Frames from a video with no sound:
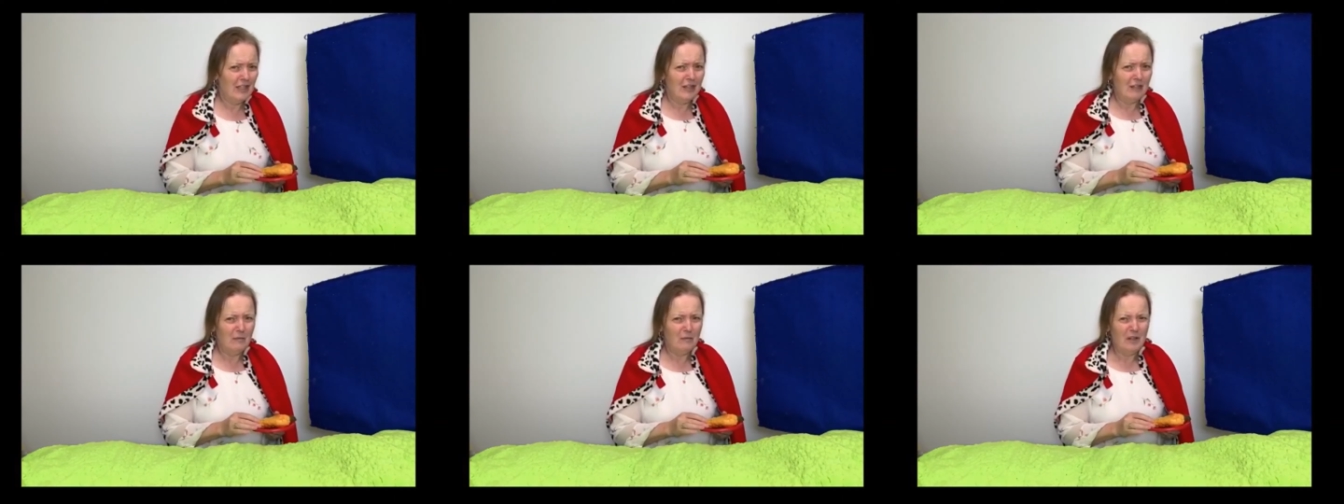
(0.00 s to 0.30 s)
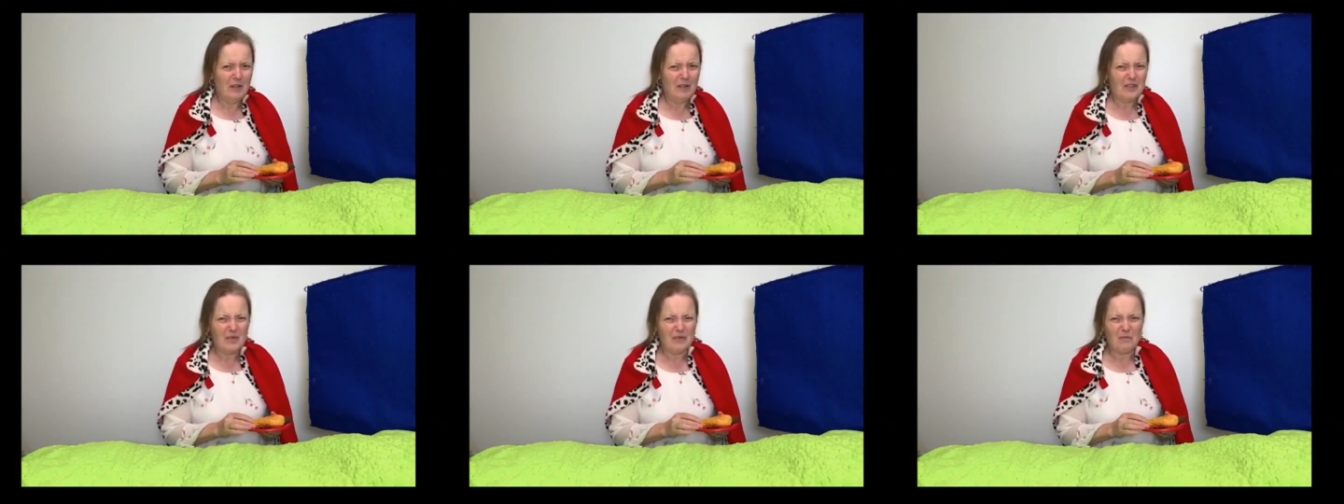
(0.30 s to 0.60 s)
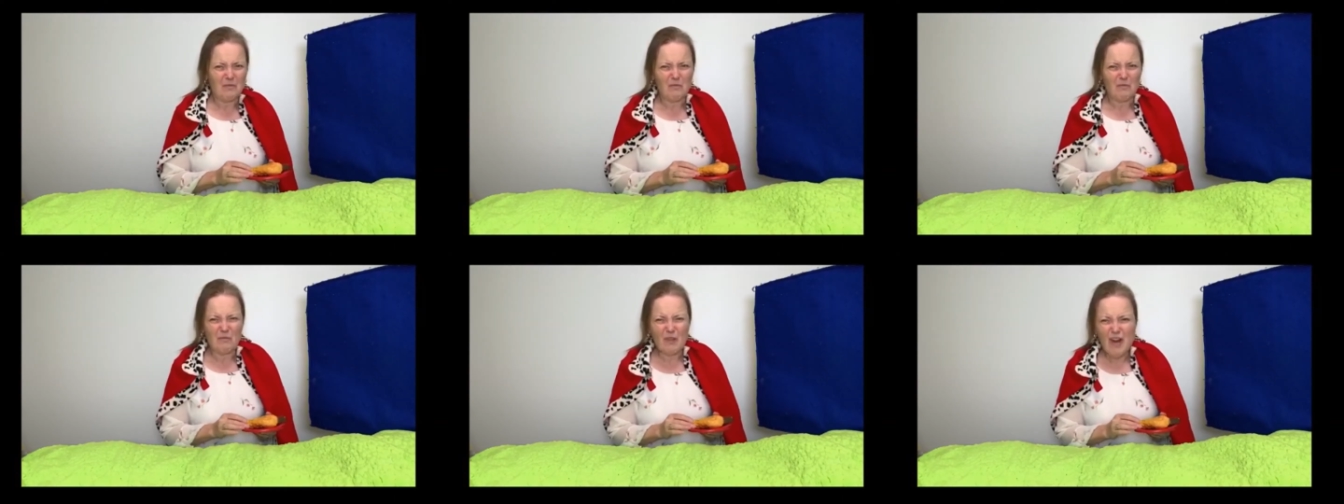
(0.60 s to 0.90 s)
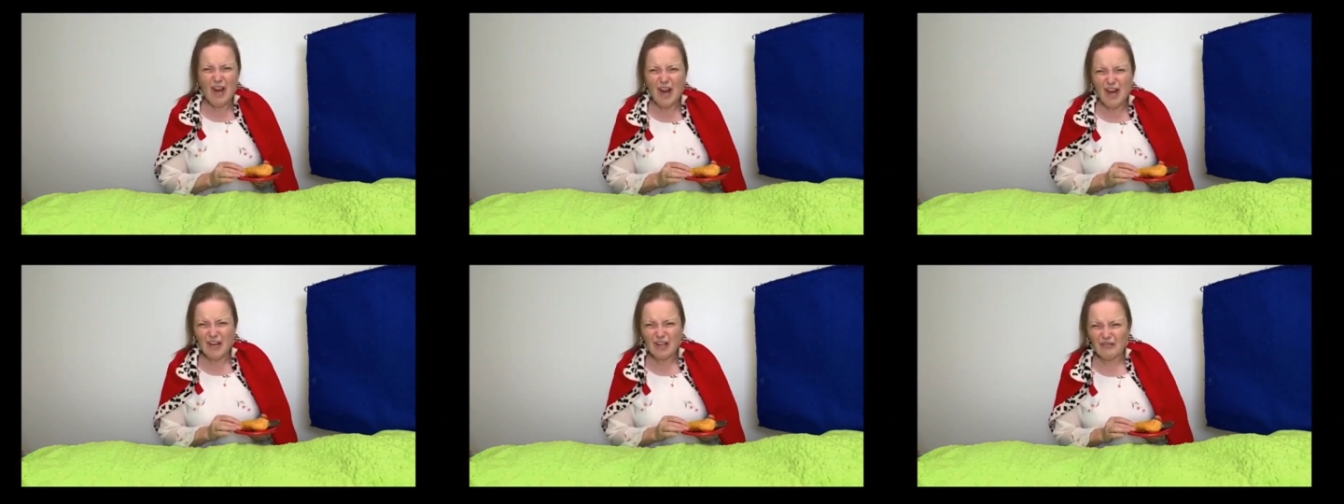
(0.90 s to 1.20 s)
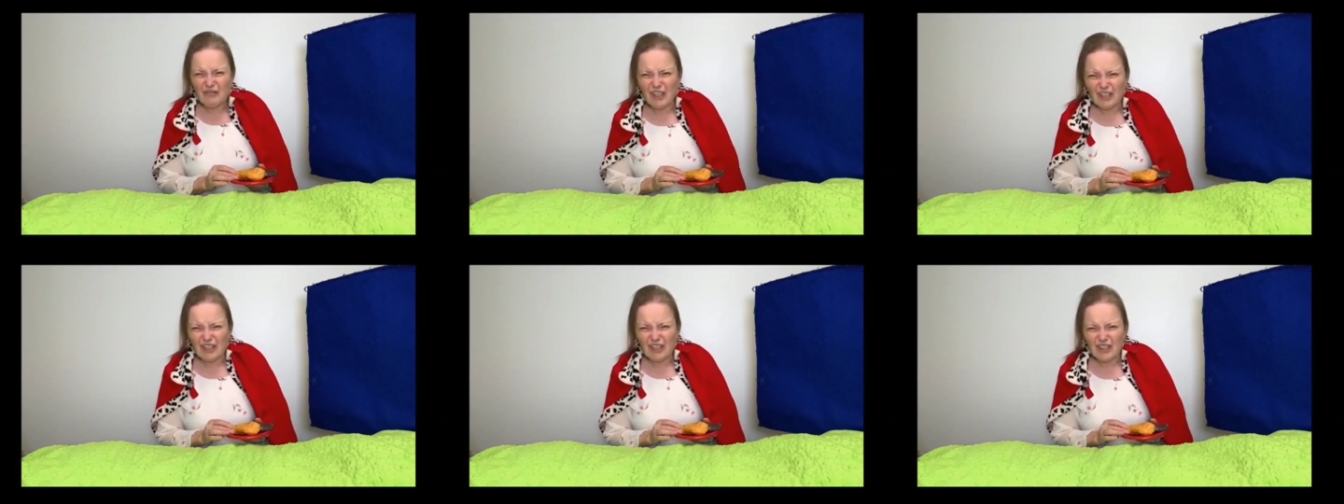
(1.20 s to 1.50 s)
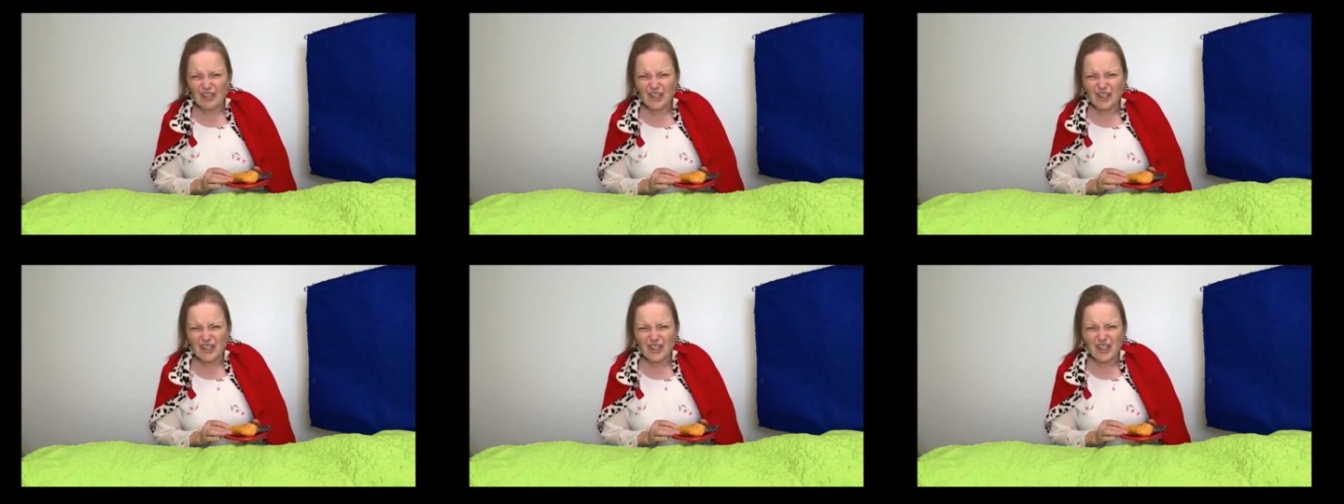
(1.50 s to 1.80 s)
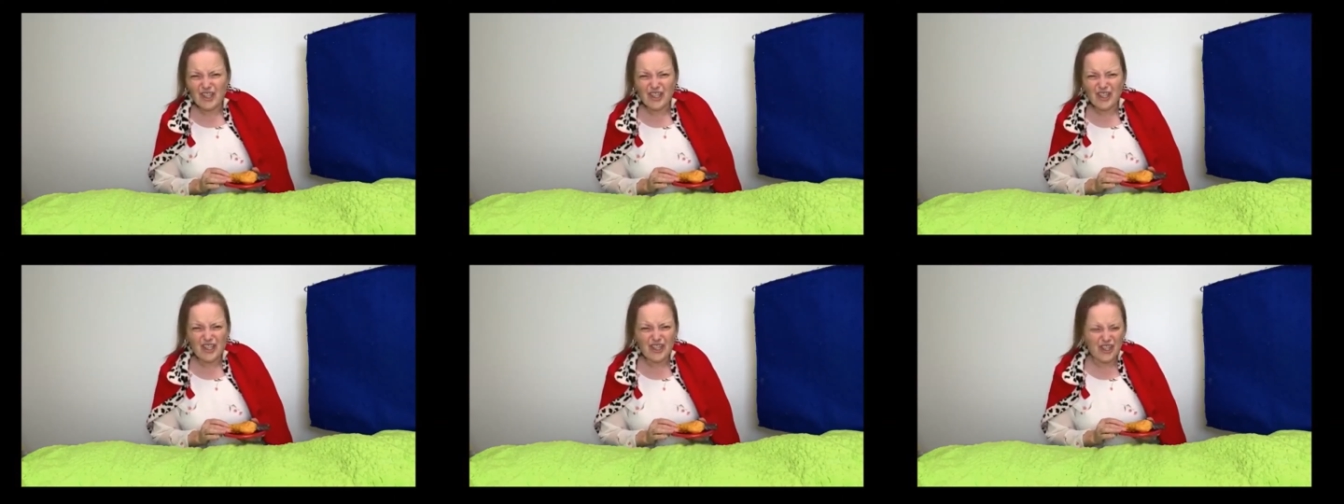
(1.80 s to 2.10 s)
What's wrong with the
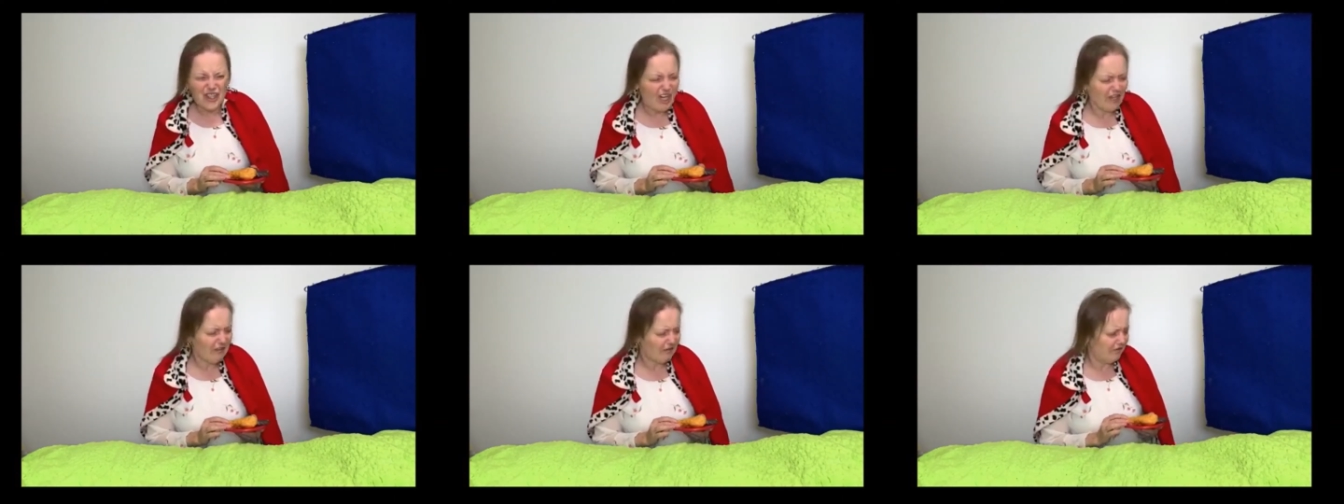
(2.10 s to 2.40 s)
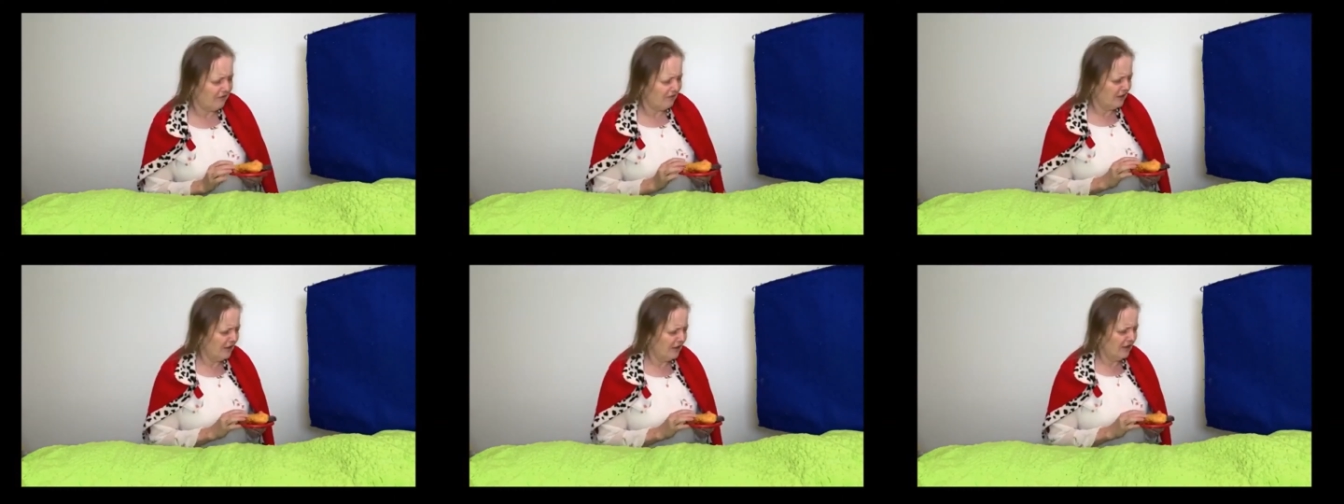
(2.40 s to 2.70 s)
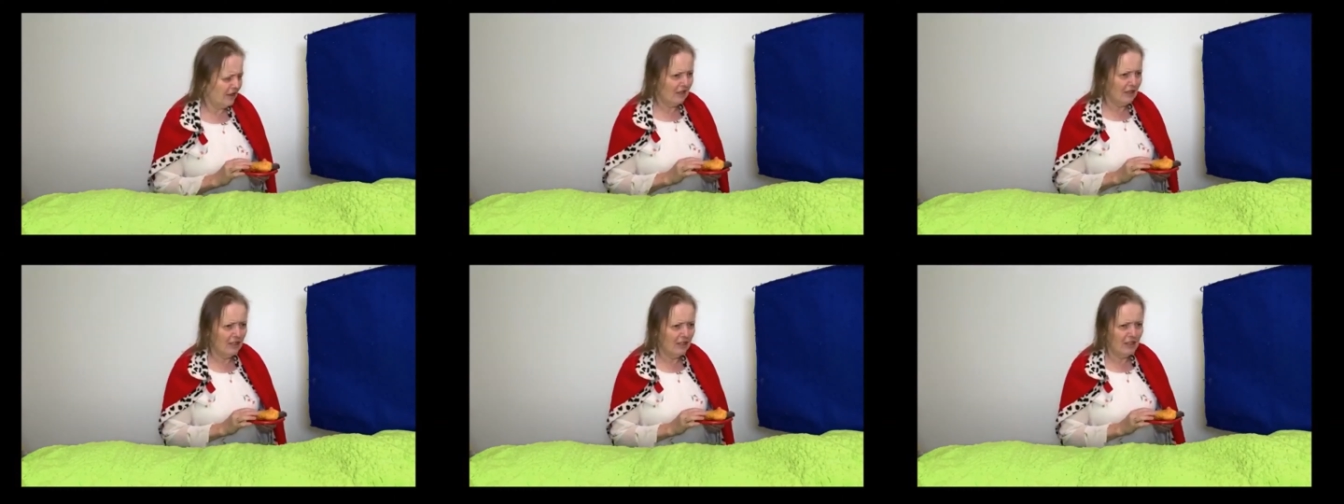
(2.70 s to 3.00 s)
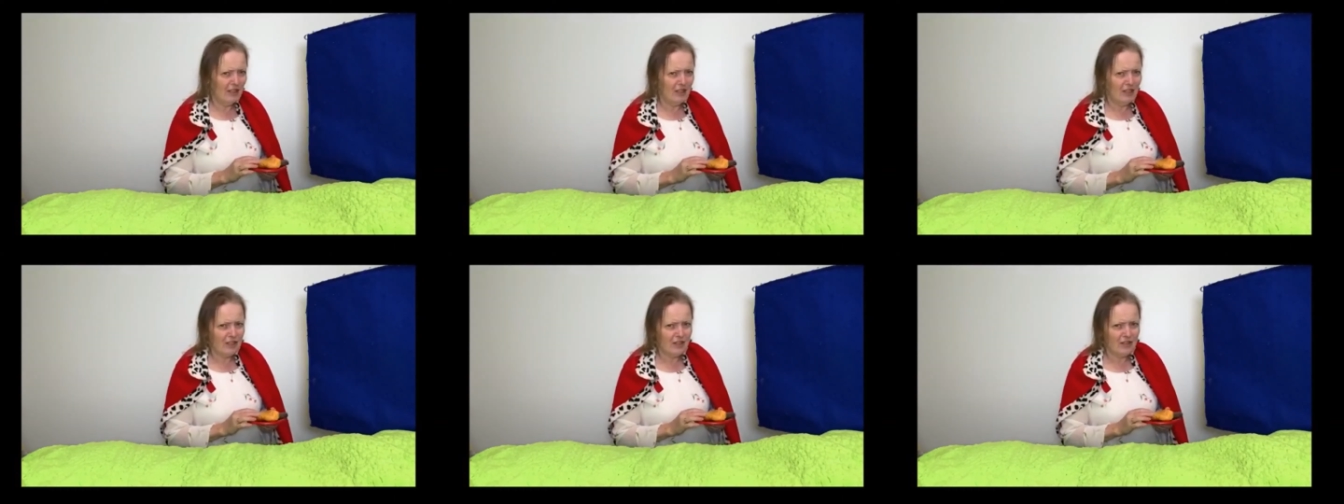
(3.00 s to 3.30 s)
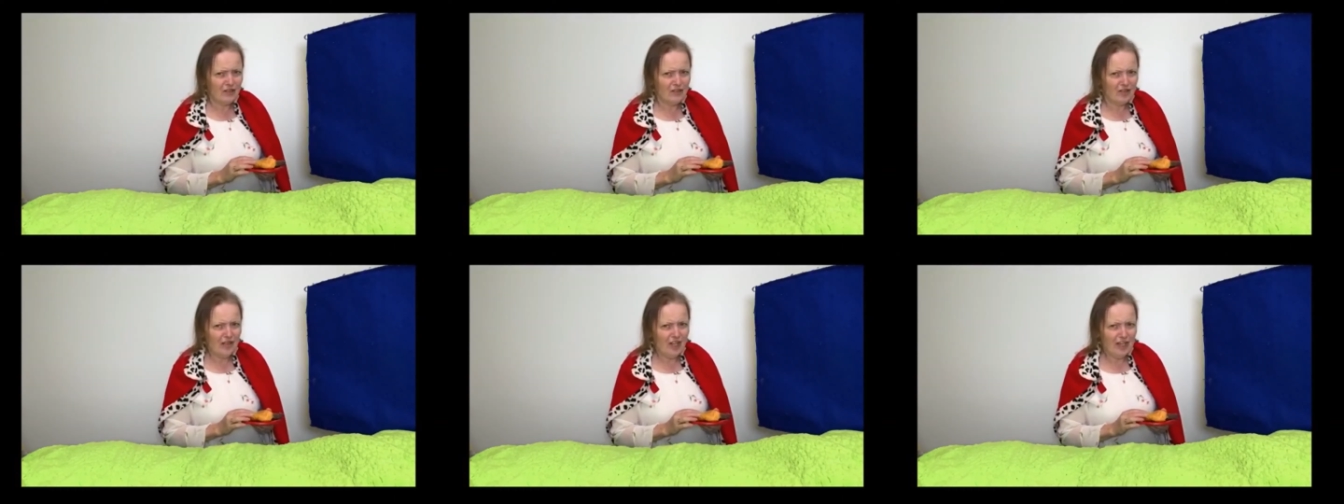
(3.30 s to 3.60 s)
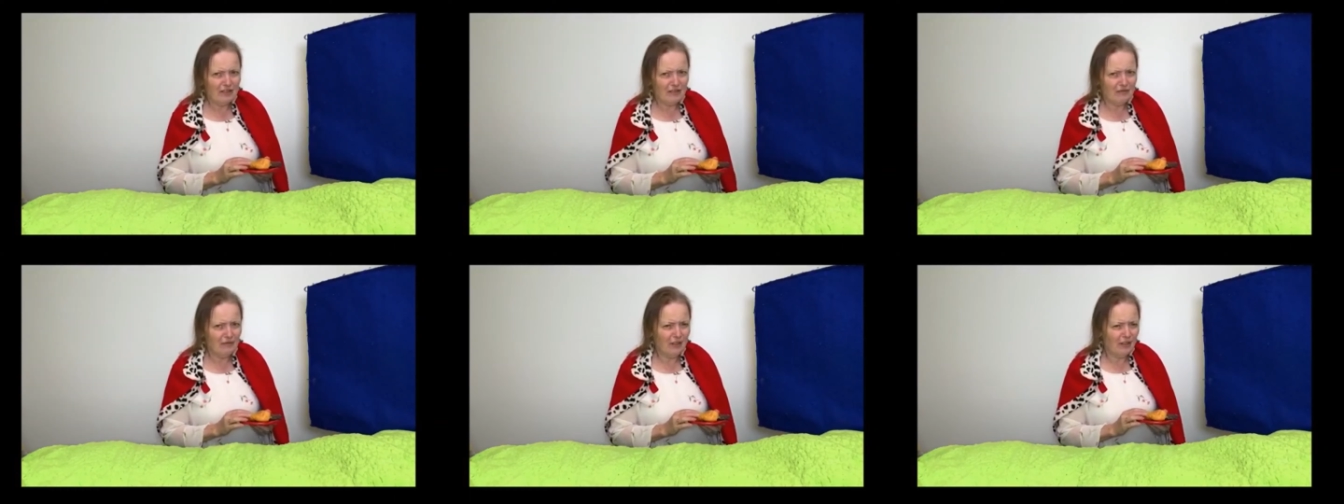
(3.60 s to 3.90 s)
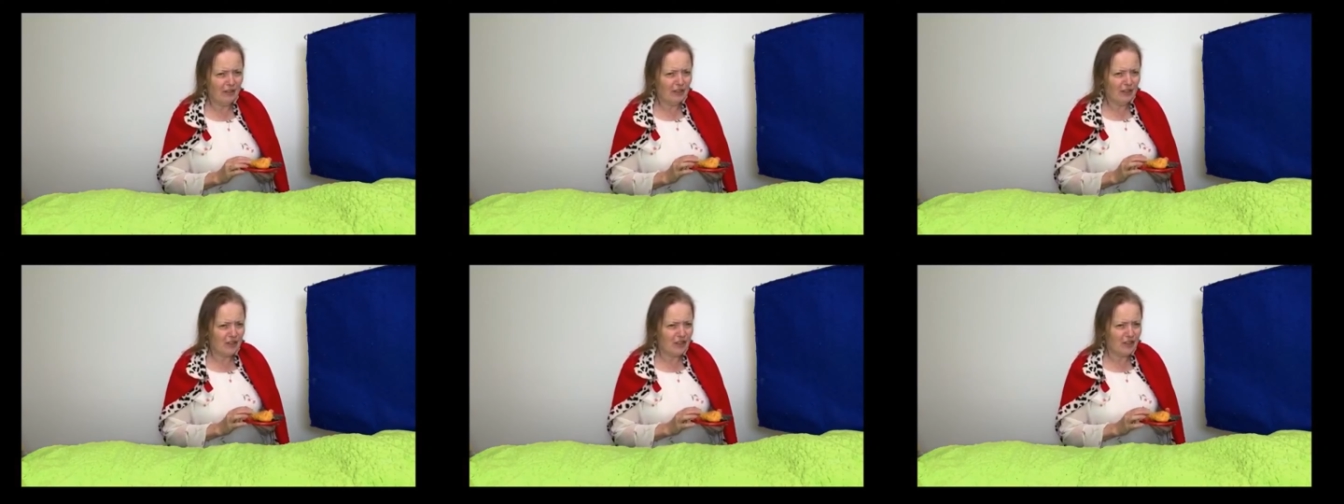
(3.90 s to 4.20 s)
chef? Send for
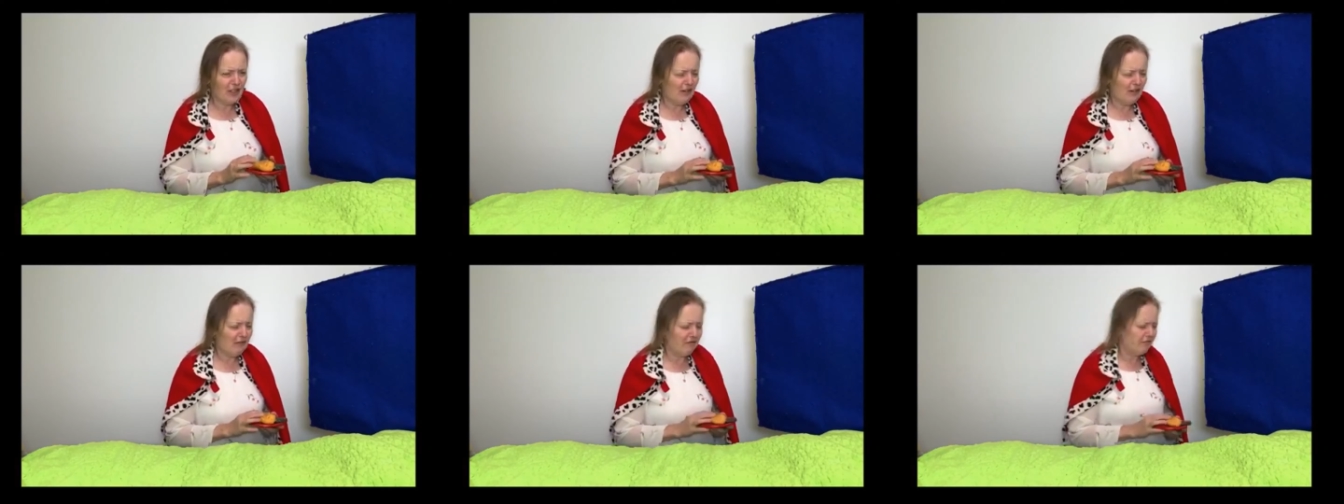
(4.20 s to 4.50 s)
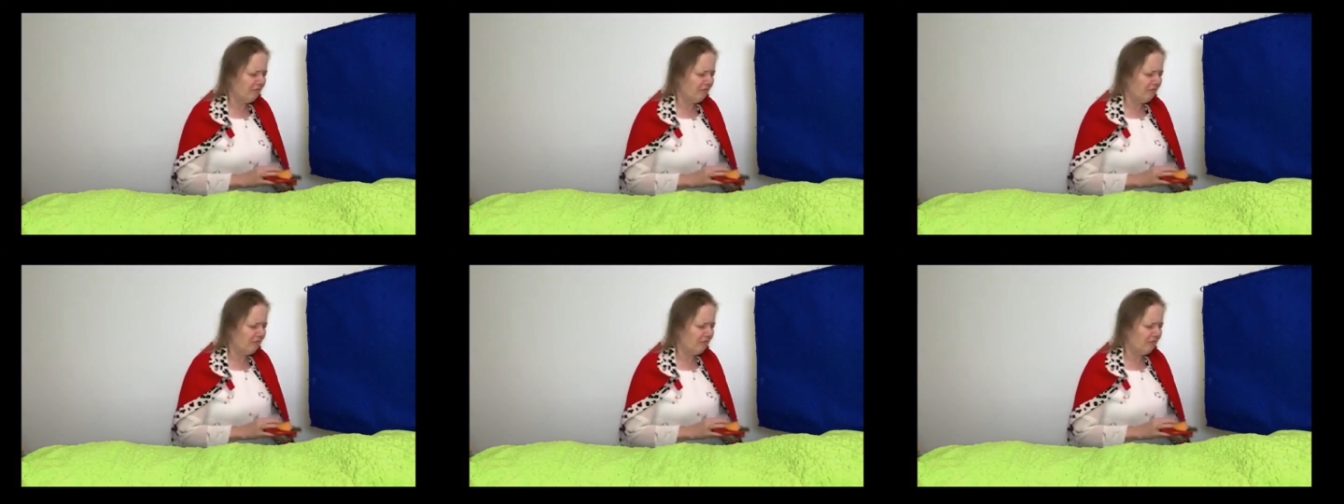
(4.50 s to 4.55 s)
the chef!